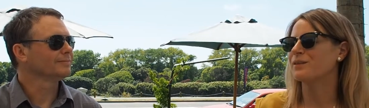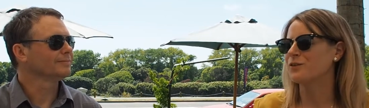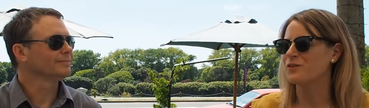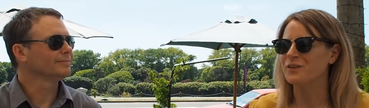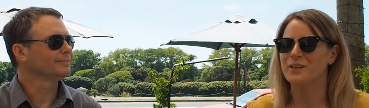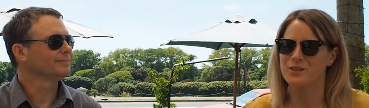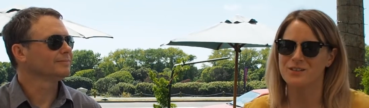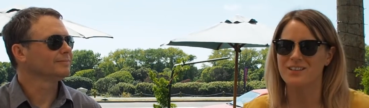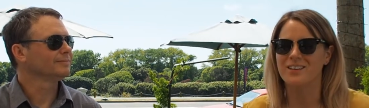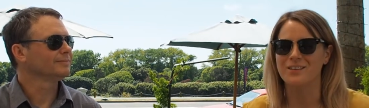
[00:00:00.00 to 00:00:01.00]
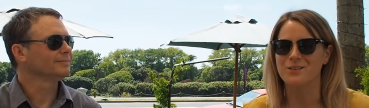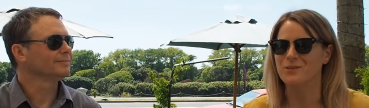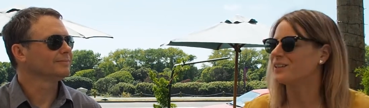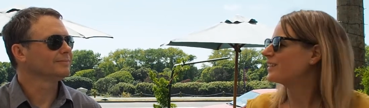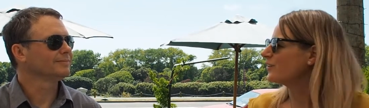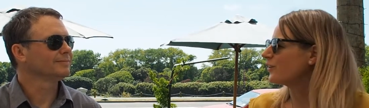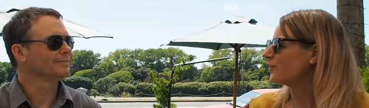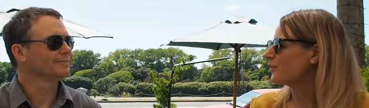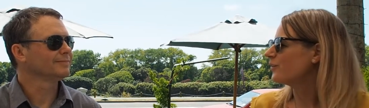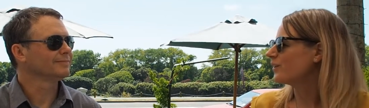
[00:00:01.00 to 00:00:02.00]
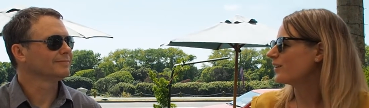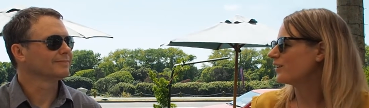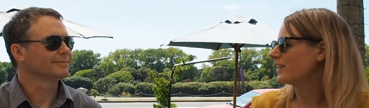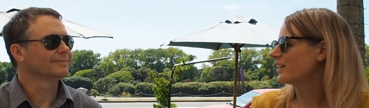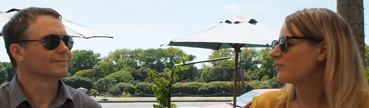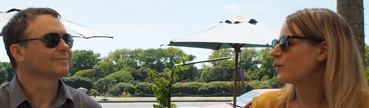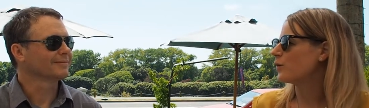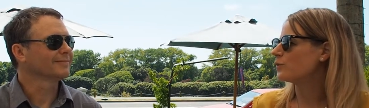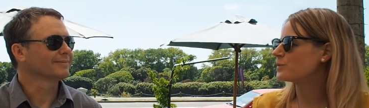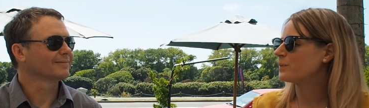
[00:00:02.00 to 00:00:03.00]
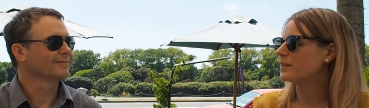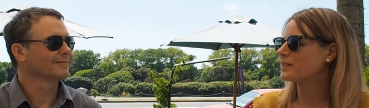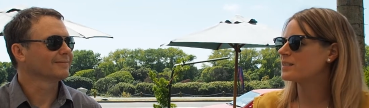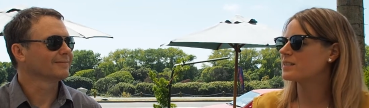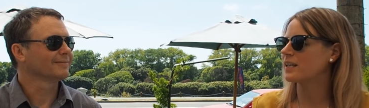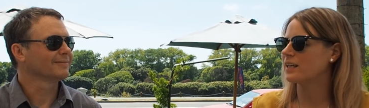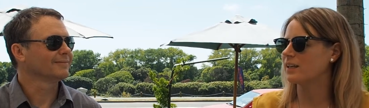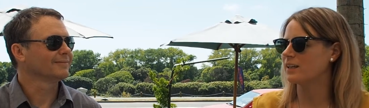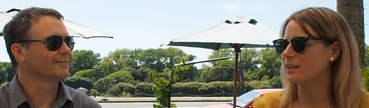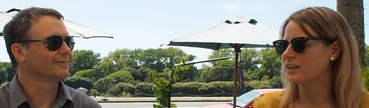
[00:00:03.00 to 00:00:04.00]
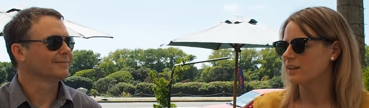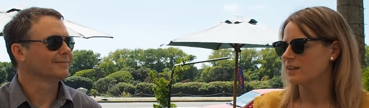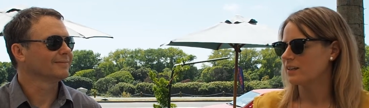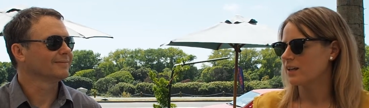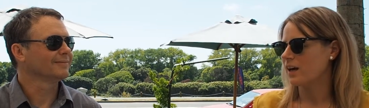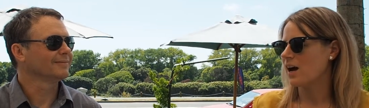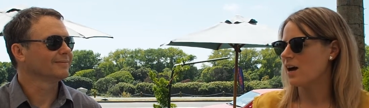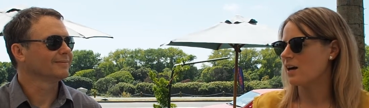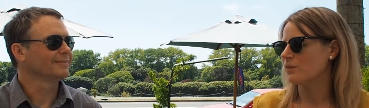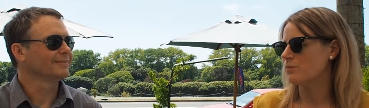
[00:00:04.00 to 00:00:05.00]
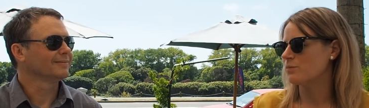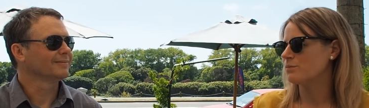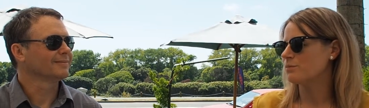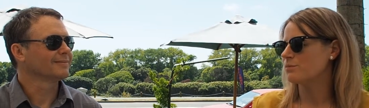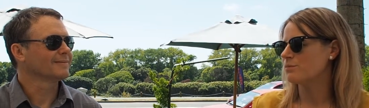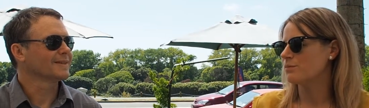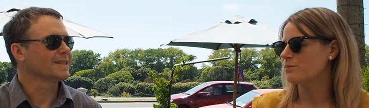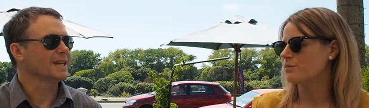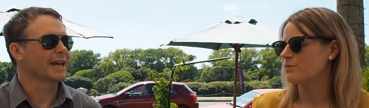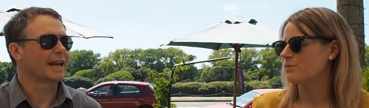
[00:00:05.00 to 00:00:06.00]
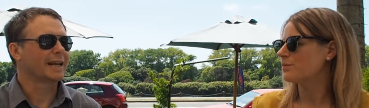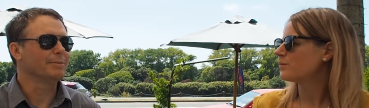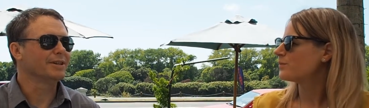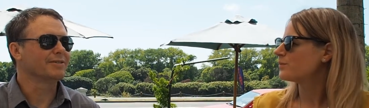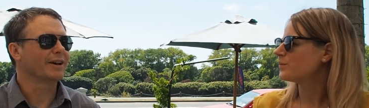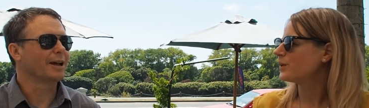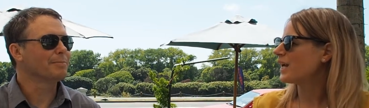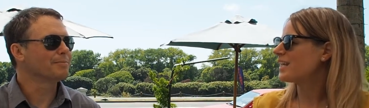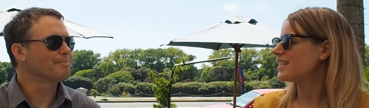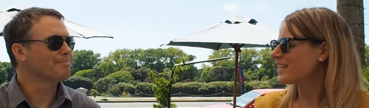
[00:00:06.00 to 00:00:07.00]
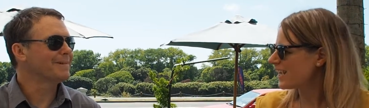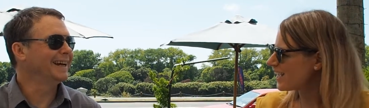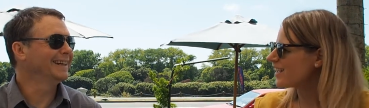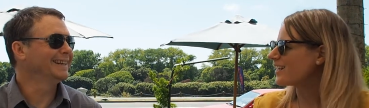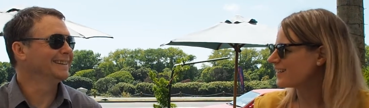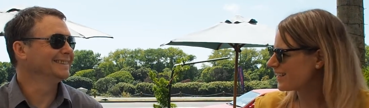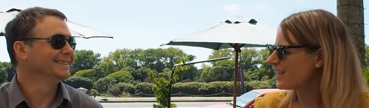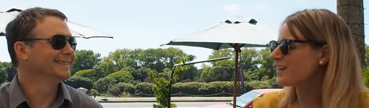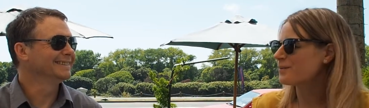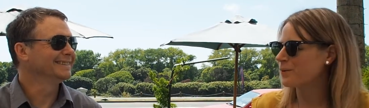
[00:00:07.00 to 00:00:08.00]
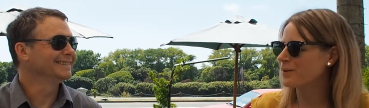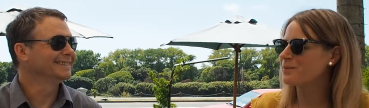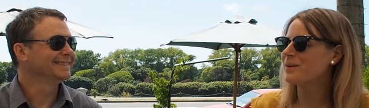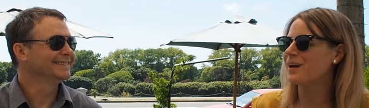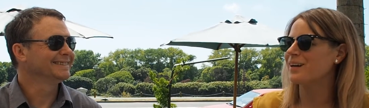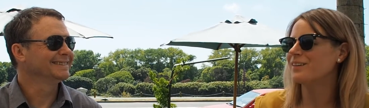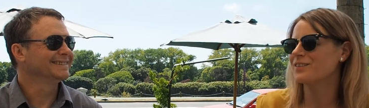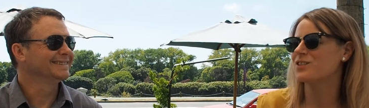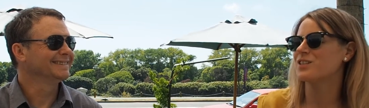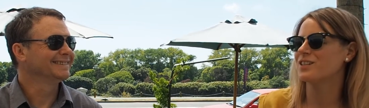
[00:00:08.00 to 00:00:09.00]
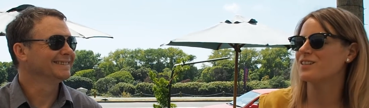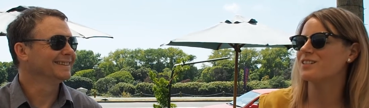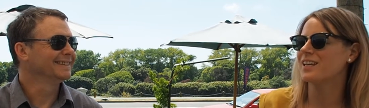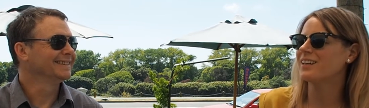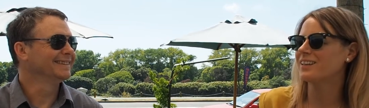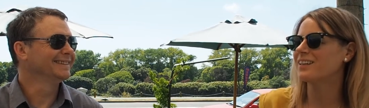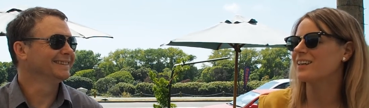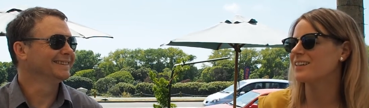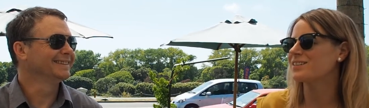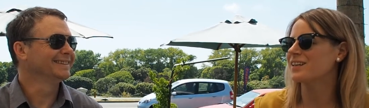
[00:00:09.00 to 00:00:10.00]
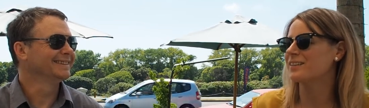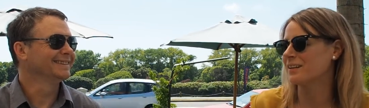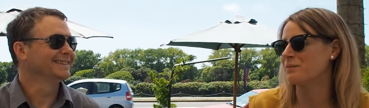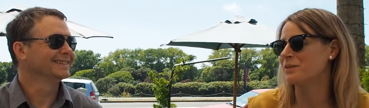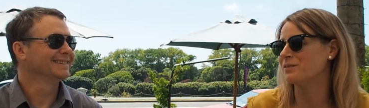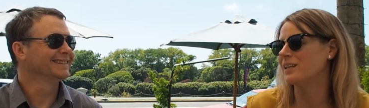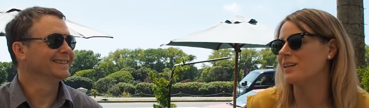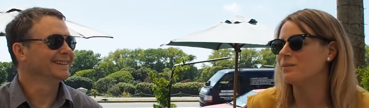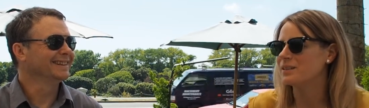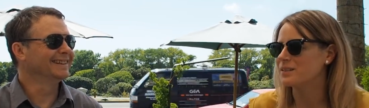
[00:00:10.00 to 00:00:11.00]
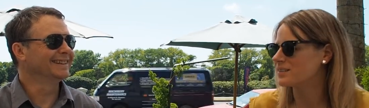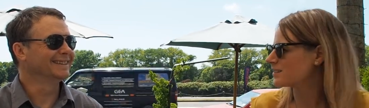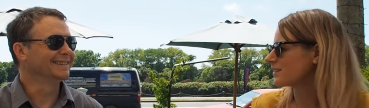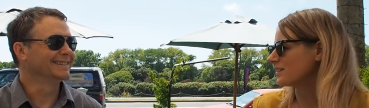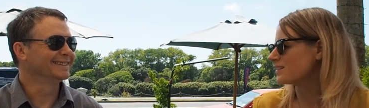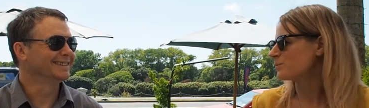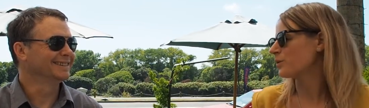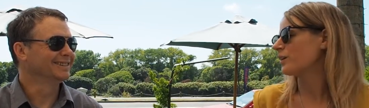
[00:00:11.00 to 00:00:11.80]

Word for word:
Speaker 1: new features and things are really cool. I really love those, but seeing our
Speaker 2: lemon develop.
Speaker 1: Yeah, pretty much. Seeing the lemon develop is pretty